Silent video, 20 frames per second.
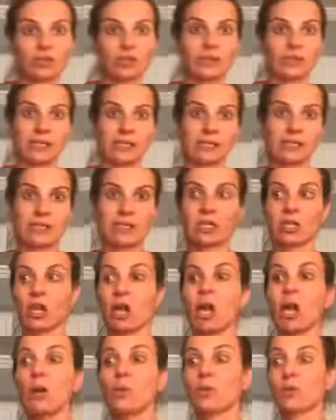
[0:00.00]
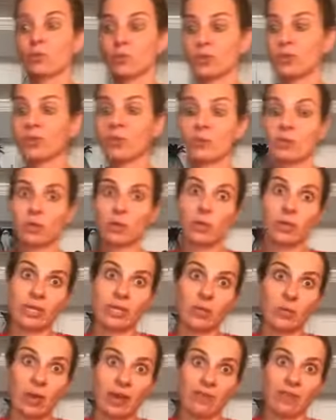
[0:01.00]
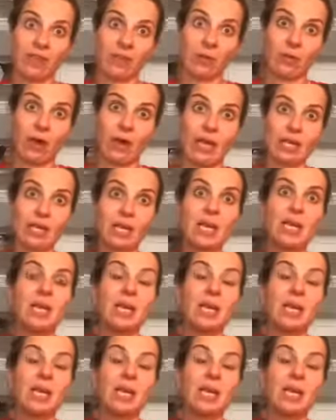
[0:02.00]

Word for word: serve my kids dinner. We're dealing with the whole heat wave thing, right?